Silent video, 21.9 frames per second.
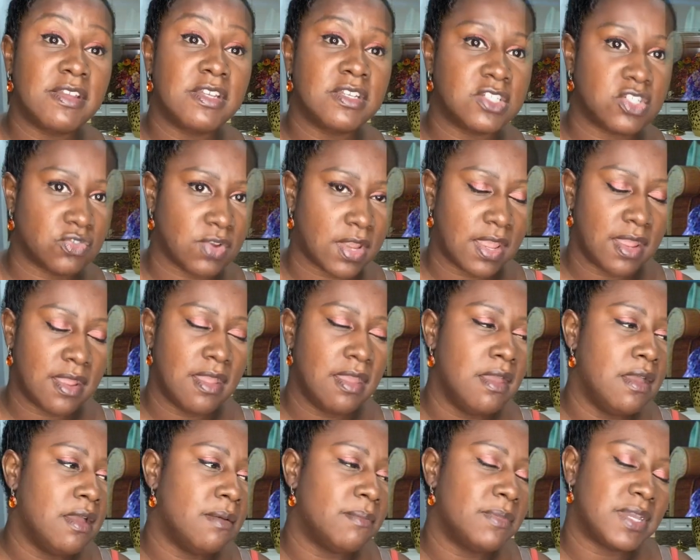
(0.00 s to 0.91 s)
straight.
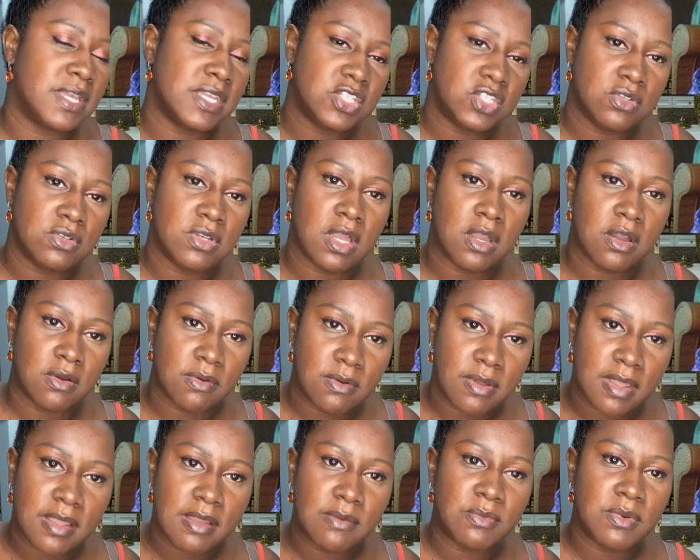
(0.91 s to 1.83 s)
Because you
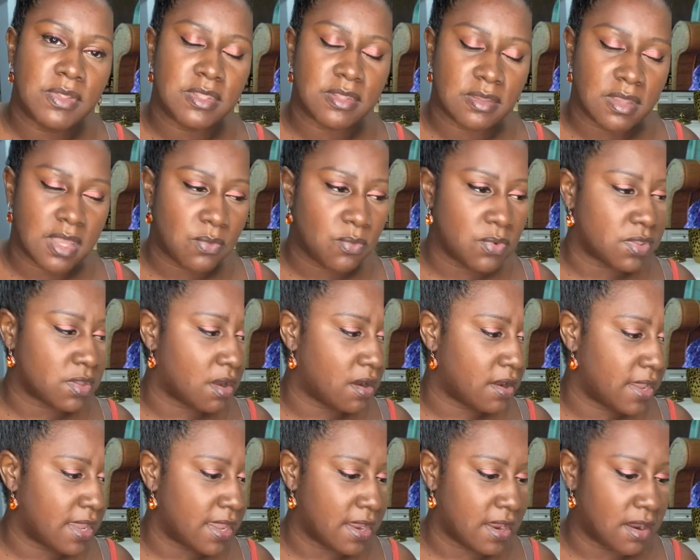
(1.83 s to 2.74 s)
know, with
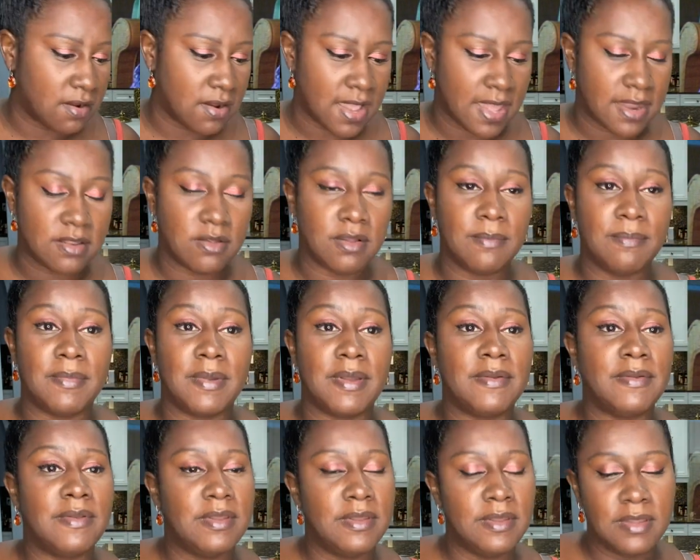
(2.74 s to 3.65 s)
our hair,
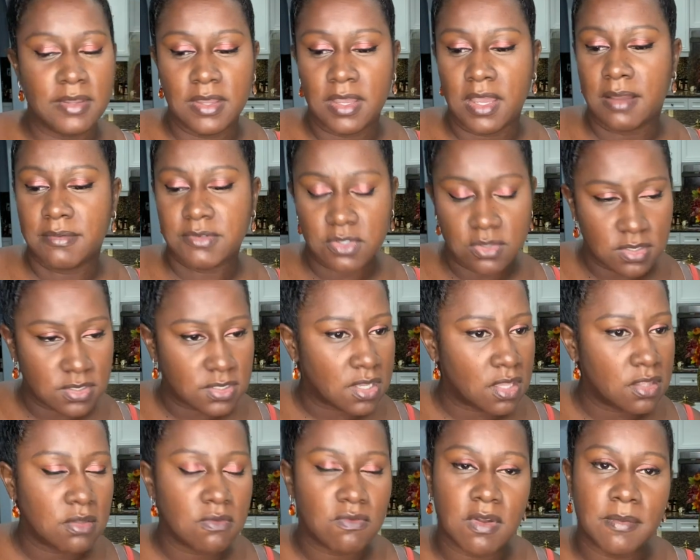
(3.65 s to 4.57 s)
I'm sure there's
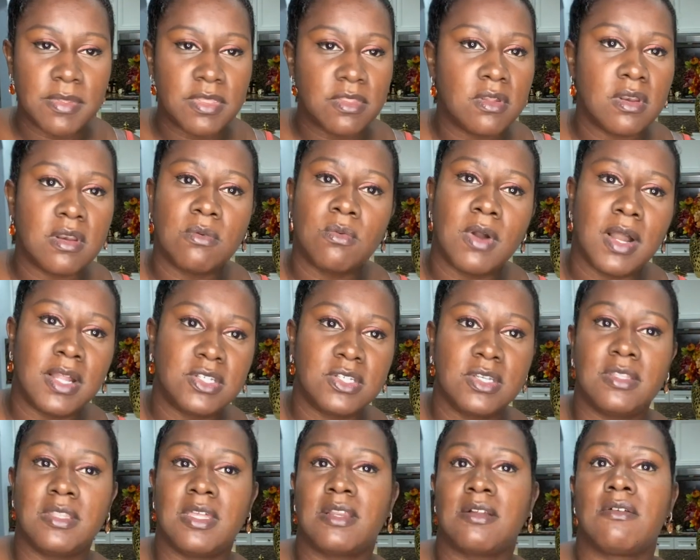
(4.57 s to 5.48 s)
other women that are
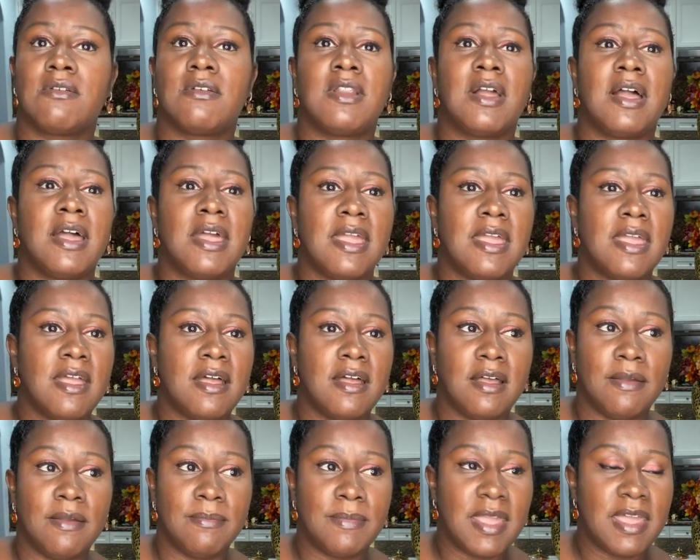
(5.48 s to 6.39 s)
watching that are not
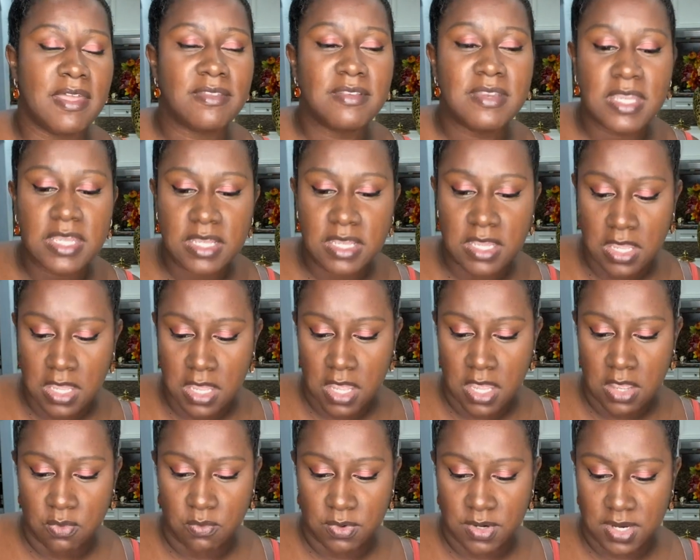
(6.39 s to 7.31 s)
ethnic
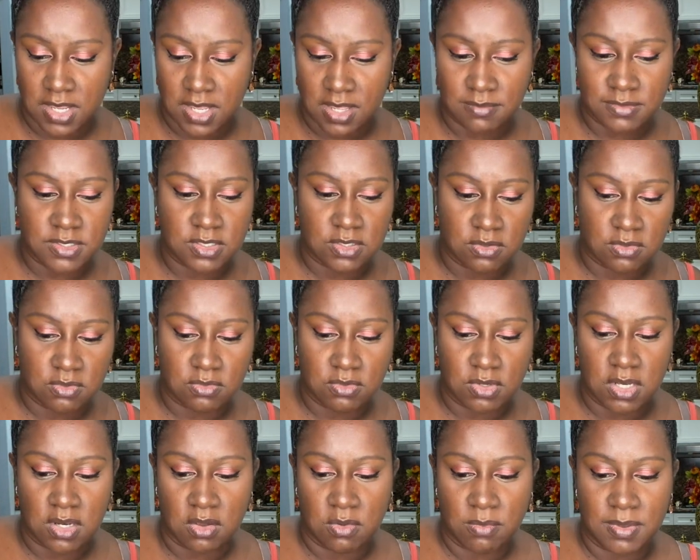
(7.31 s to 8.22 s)
when it comes to,
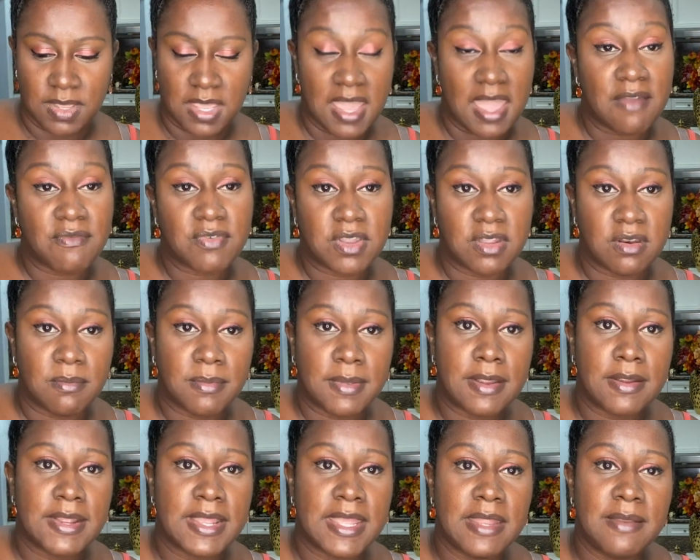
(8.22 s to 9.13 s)
you know, being African
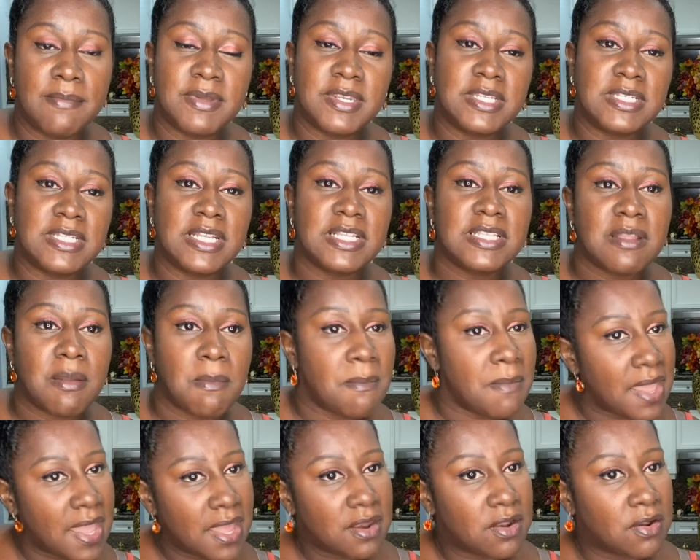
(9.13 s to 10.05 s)
American, but it doesn't
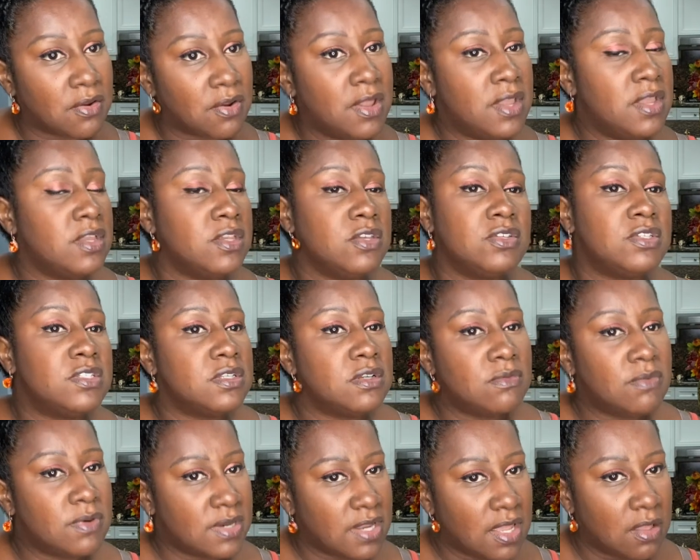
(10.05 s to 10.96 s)
matter. You still
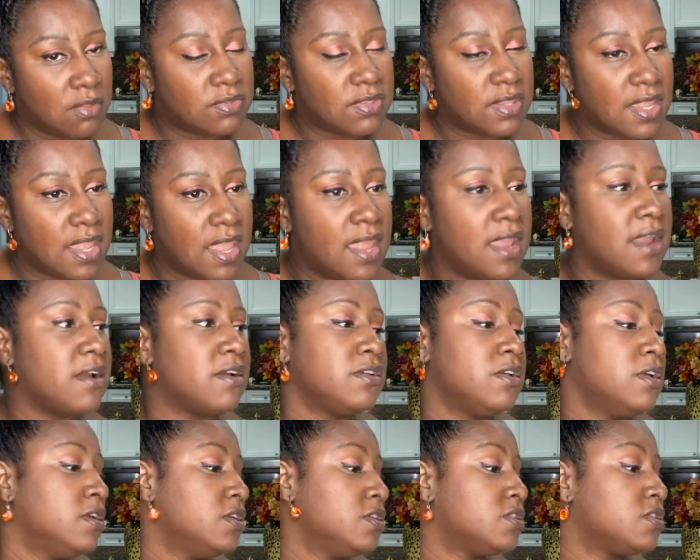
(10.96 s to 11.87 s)
want healthy
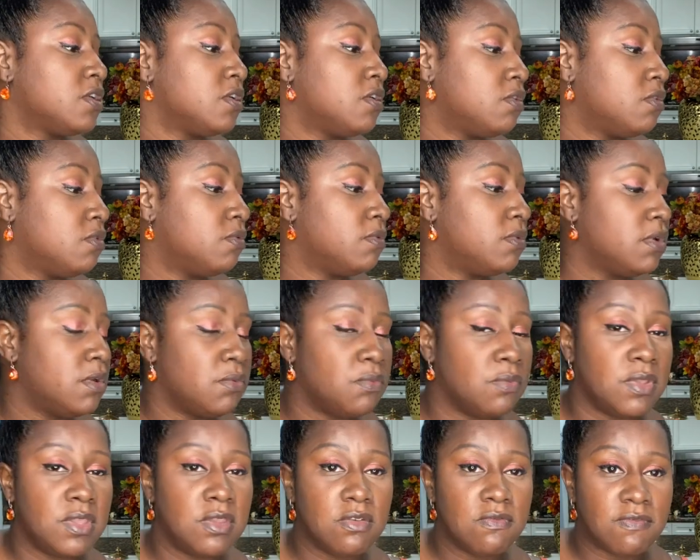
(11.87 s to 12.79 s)
hair. So
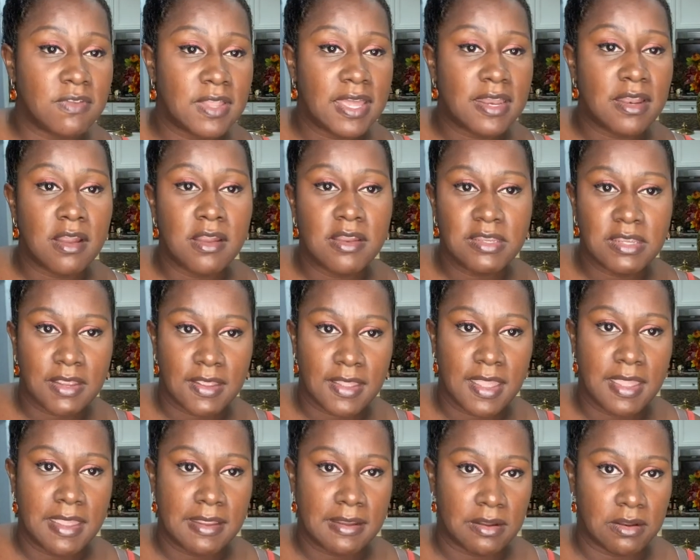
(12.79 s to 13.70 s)
when you flat iron your
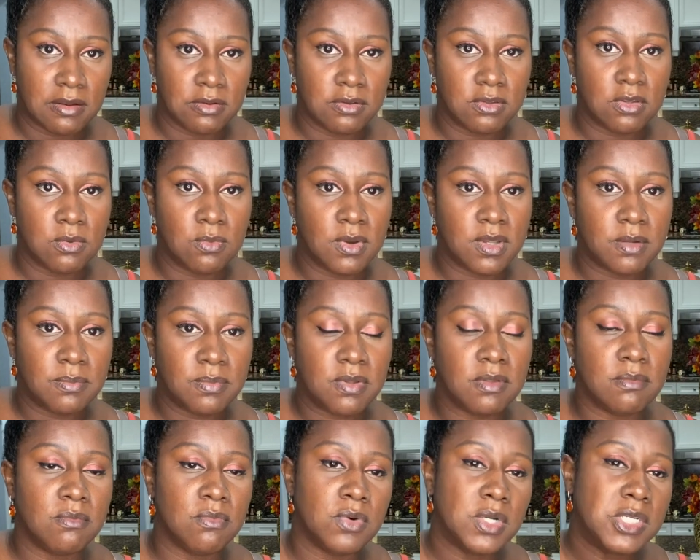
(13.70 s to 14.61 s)
hair, you want to
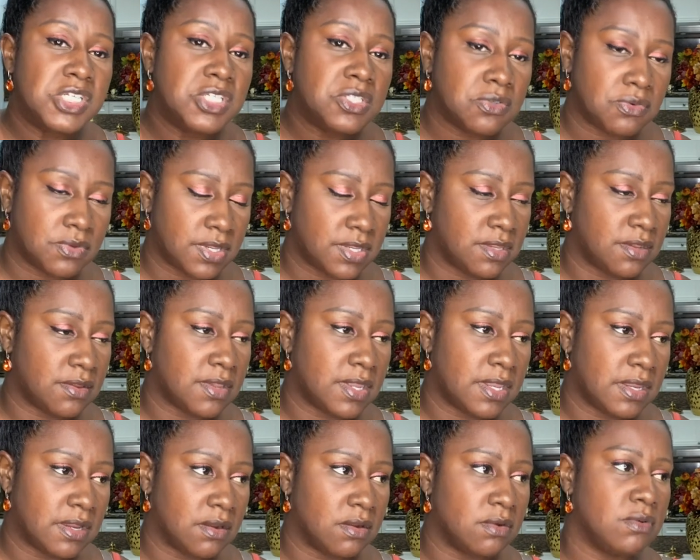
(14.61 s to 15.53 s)
put moisture in your
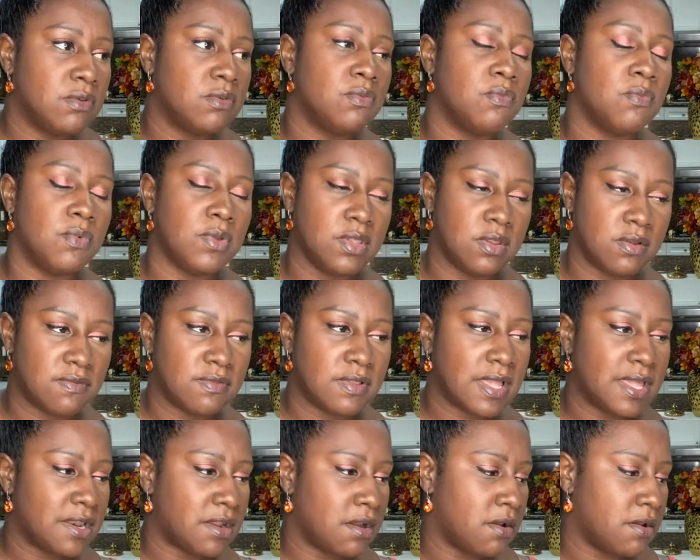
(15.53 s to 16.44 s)
hair when you're
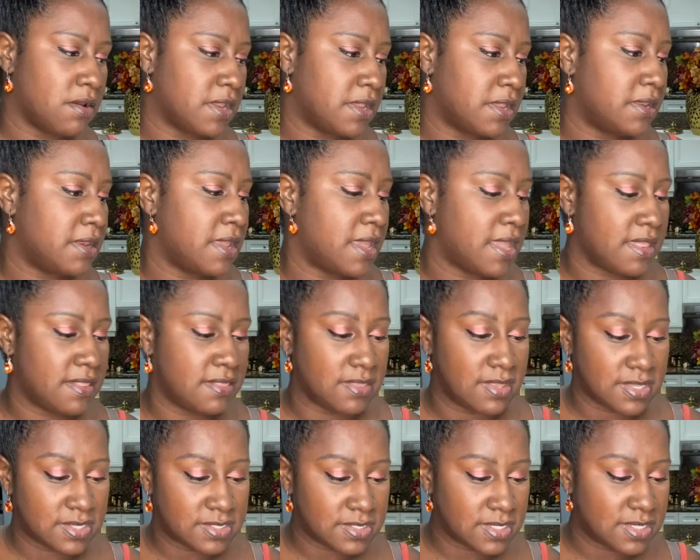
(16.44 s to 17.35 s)
flat ironing it, and
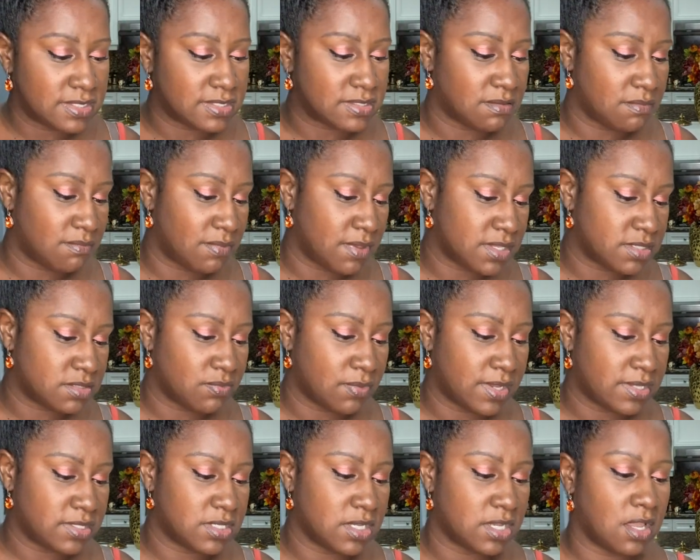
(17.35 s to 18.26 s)
this is the best
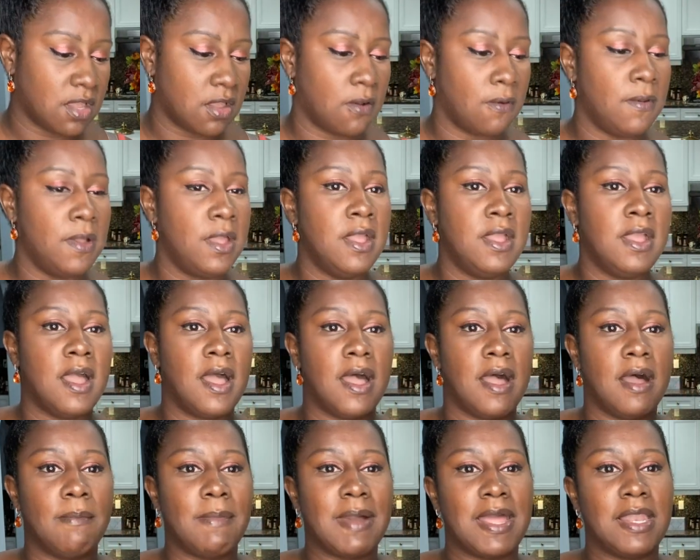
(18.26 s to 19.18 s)
way to go.
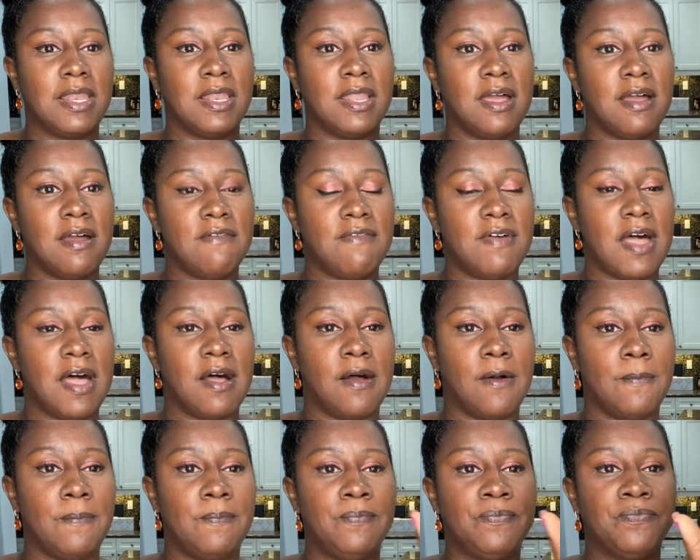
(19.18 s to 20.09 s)
I love
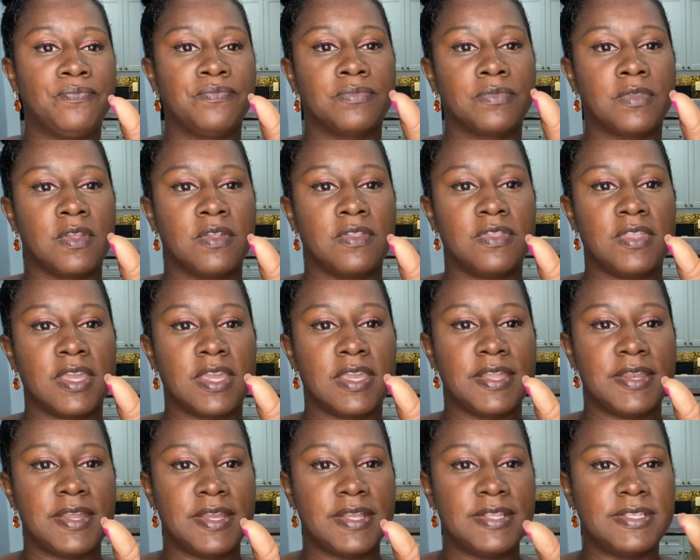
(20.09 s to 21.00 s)
how thick
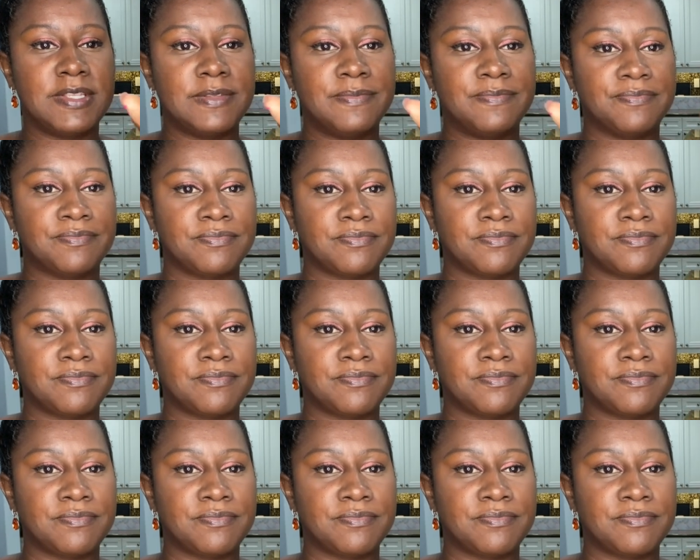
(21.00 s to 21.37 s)
it is.